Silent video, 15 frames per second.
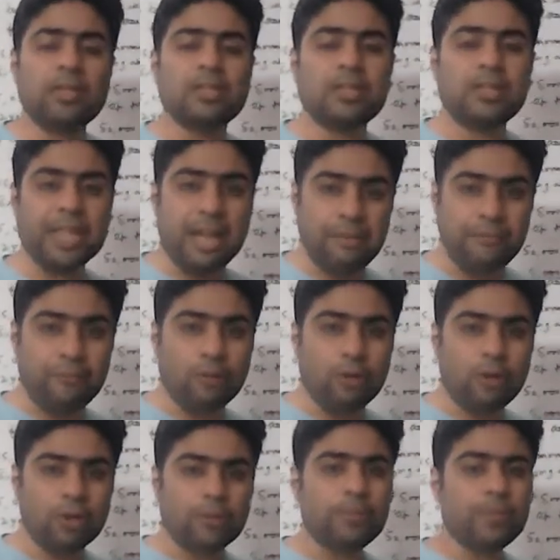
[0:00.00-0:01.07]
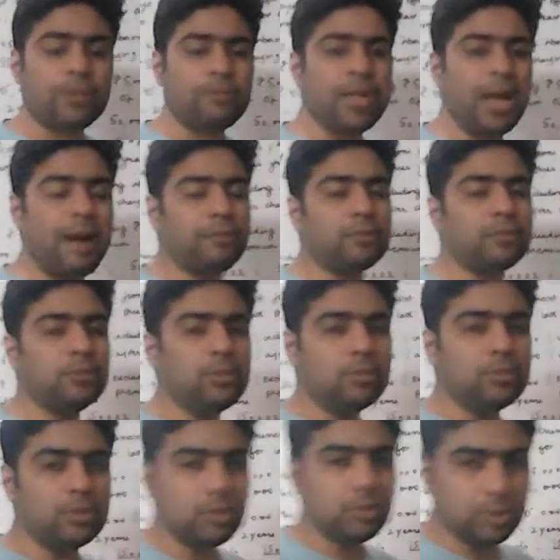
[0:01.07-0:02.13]
Therefore, we have to
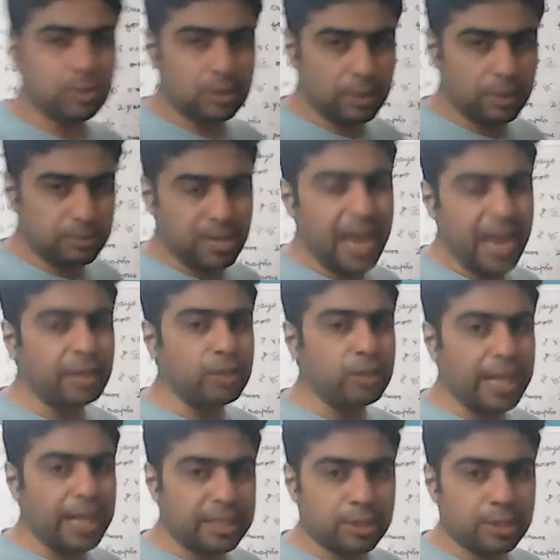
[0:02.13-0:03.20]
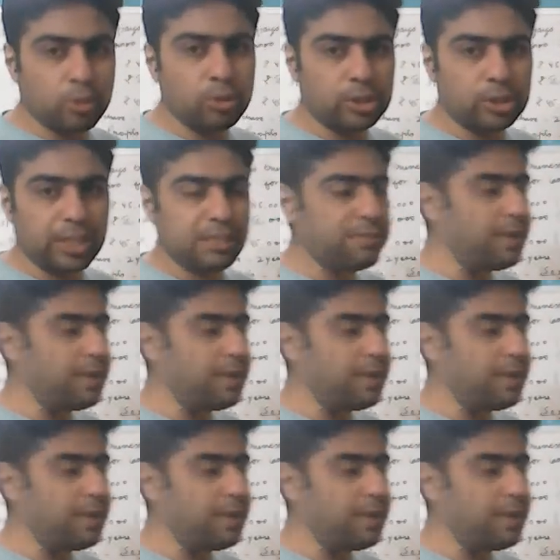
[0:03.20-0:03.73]
subtract or exclude this